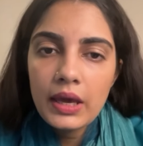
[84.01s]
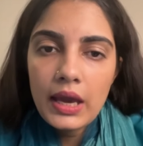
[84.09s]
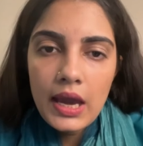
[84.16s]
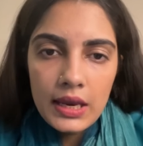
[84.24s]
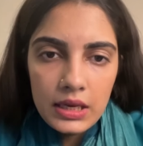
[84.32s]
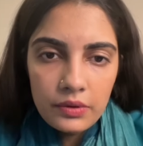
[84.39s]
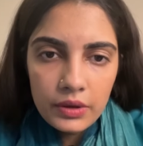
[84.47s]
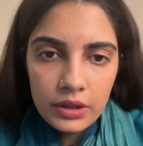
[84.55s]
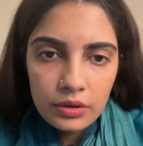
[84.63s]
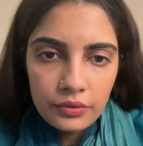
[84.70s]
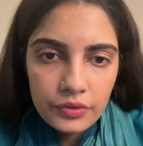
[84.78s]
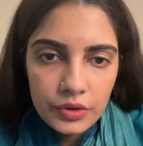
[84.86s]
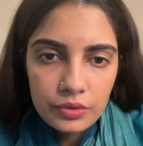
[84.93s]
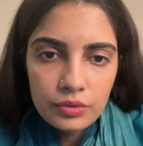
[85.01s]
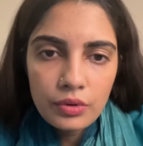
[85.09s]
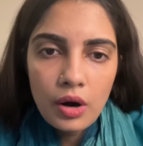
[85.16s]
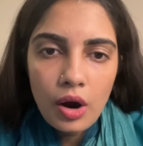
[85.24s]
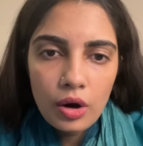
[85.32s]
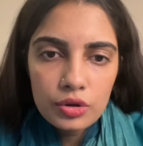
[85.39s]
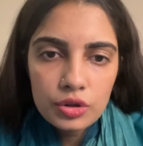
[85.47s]
any one of you,
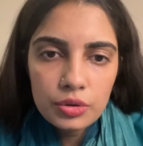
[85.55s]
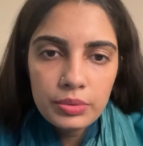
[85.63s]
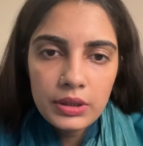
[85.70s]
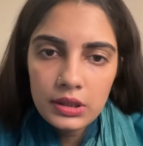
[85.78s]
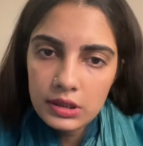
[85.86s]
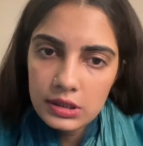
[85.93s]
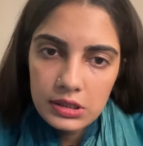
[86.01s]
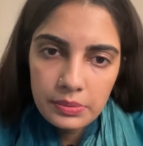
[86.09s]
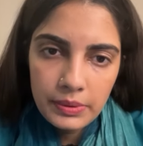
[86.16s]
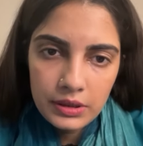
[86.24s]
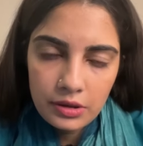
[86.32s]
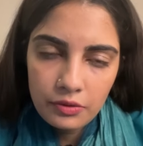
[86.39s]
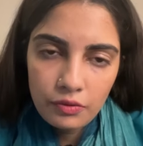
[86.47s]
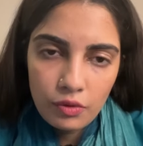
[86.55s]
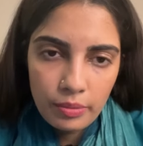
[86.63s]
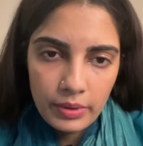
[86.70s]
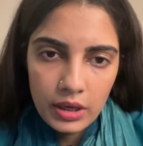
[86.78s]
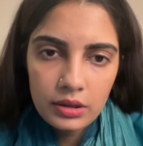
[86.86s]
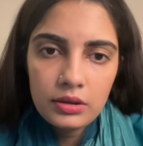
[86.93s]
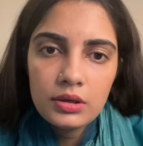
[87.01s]
how to be an independent
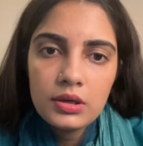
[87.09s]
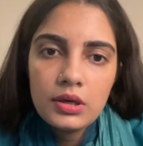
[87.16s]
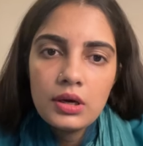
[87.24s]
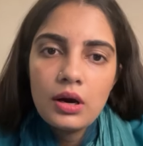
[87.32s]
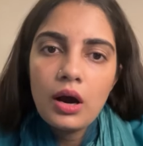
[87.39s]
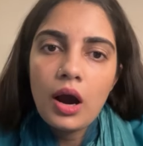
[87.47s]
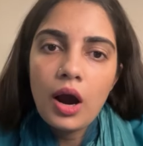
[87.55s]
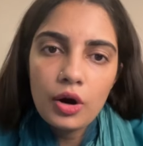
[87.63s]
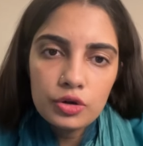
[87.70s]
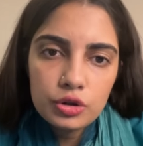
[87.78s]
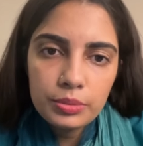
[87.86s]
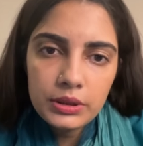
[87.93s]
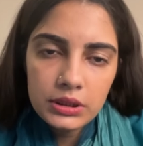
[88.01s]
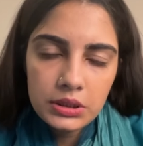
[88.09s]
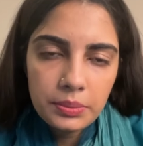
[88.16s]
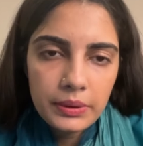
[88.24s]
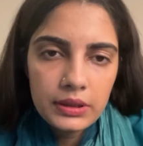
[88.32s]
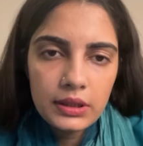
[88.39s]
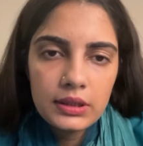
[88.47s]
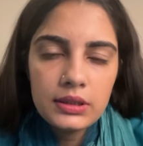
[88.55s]
woman, how to be
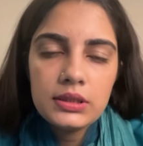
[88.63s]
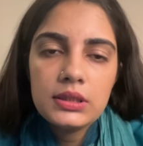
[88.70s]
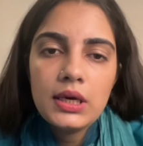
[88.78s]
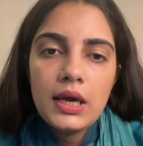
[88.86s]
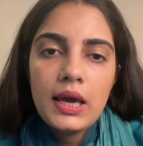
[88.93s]
independent,